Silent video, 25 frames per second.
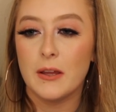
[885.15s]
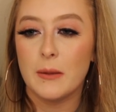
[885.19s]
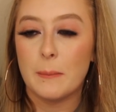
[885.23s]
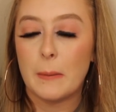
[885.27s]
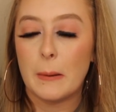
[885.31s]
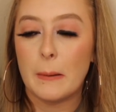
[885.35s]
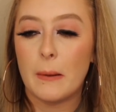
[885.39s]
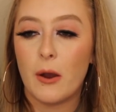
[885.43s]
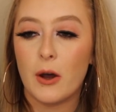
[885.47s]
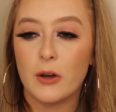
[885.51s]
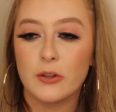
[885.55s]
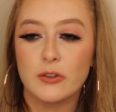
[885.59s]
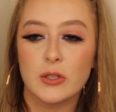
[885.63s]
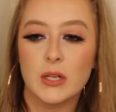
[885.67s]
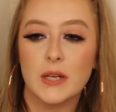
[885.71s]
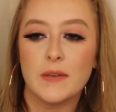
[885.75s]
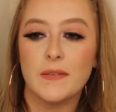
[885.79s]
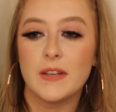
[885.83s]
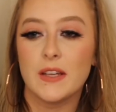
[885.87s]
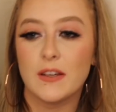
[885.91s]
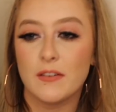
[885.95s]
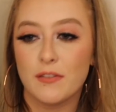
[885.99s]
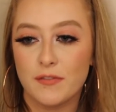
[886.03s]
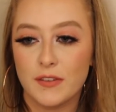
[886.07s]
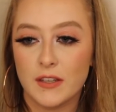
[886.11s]
but also
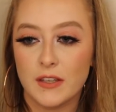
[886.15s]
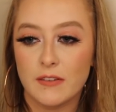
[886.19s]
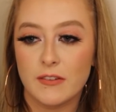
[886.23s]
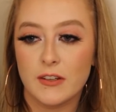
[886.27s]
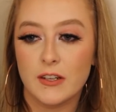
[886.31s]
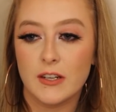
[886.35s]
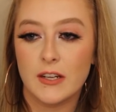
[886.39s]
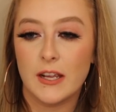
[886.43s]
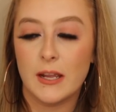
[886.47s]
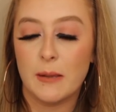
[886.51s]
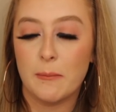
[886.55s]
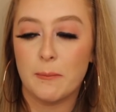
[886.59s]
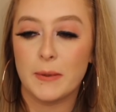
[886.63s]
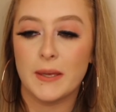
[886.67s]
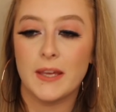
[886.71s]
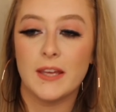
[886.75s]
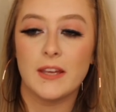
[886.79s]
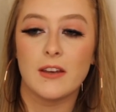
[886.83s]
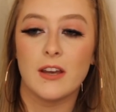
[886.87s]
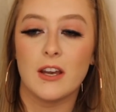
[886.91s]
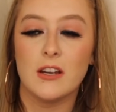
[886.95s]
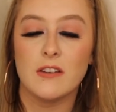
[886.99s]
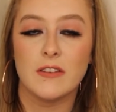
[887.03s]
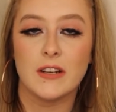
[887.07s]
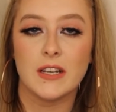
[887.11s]
having a fever and being
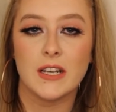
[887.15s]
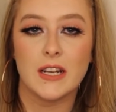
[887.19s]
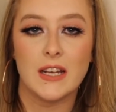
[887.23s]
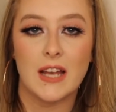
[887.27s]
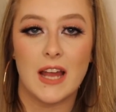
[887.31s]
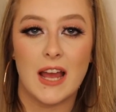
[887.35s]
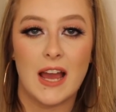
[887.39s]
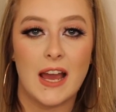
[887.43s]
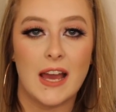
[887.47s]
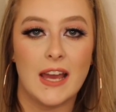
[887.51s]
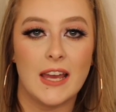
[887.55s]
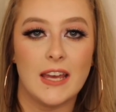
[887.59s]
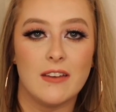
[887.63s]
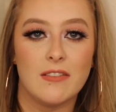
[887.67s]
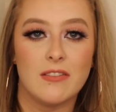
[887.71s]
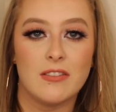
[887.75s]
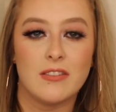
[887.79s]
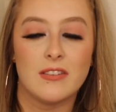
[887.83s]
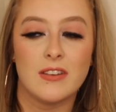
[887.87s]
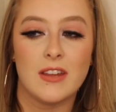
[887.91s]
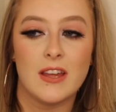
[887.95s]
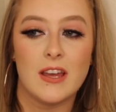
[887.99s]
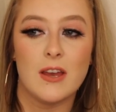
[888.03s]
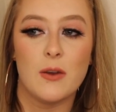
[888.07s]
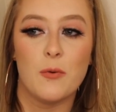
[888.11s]
covered in
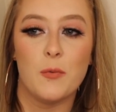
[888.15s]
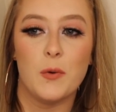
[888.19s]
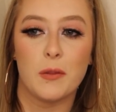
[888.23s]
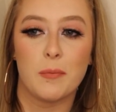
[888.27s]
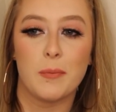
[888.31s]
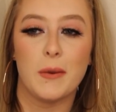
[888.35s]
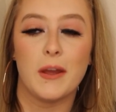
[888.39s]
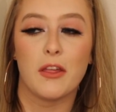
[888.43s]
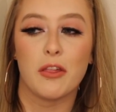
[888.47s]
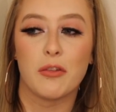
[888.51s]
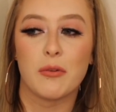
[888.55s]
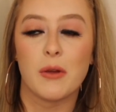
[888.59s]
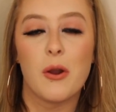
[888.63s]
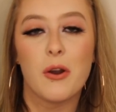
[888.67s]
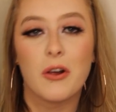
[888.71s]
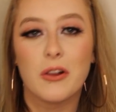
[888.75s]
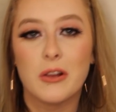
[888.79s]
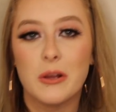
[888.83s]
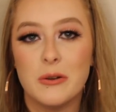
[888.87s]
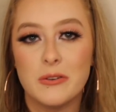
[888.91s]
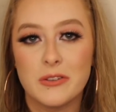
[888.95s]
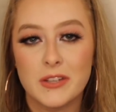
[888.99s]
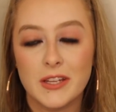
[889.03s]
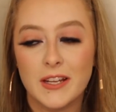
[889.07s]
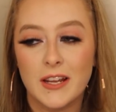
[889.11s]
hives with my throat
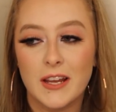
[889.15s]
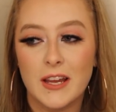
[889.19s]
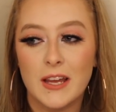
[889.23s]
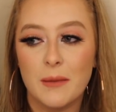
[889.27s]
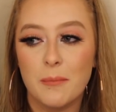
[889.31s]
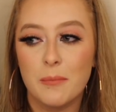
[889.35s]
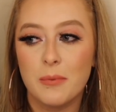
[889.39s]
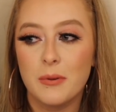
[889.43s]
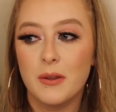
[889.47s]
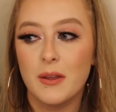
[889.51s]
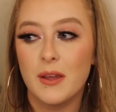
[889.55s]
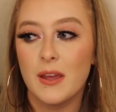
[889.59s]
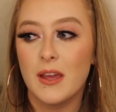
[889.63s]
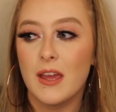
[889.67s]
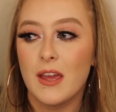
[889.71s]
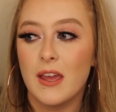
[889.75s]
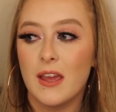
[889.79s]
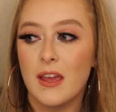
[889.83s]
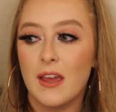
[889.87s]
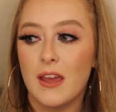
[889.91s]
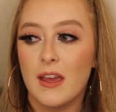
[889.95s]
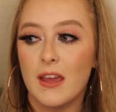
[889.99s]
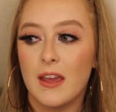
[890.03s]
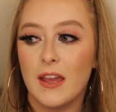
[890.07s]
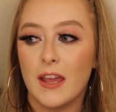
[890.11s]
closing up,
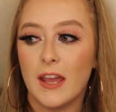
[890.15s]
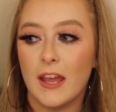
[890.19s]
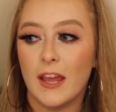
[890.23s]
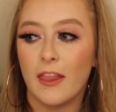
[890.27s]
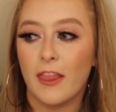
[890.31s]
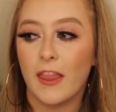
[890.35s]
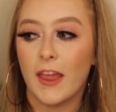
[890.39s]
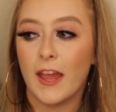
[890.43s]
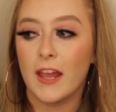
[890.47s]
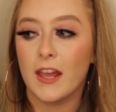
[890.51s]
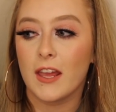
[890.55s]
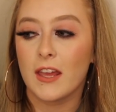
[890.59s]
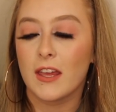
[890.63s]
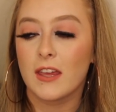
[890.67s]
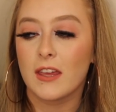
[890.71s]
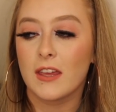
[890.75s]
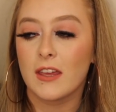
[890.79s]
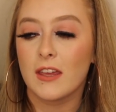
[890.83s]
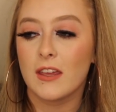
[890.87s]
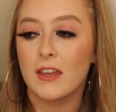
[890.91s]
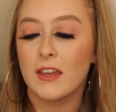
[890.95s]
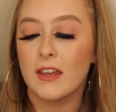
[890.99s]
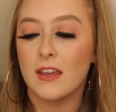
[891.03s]
and like,